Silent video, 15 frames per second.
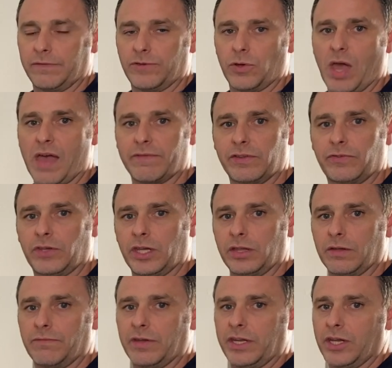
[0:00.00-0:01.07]
If you haven't
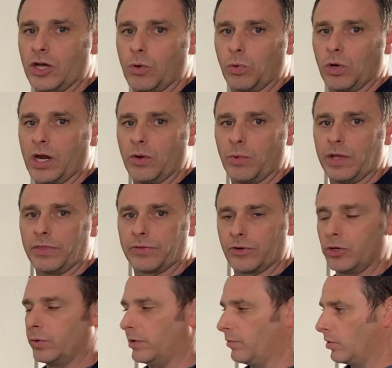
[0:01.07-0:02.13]
seen the video where I went
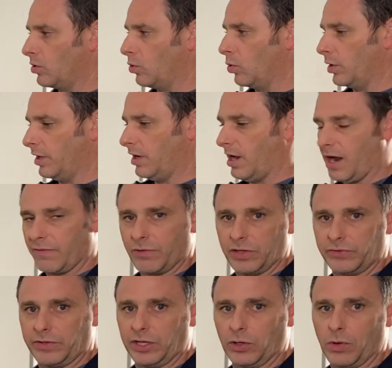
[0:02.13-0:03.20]
through and recorded
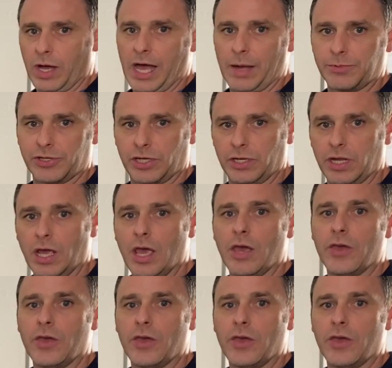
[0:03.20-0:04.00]
every single option,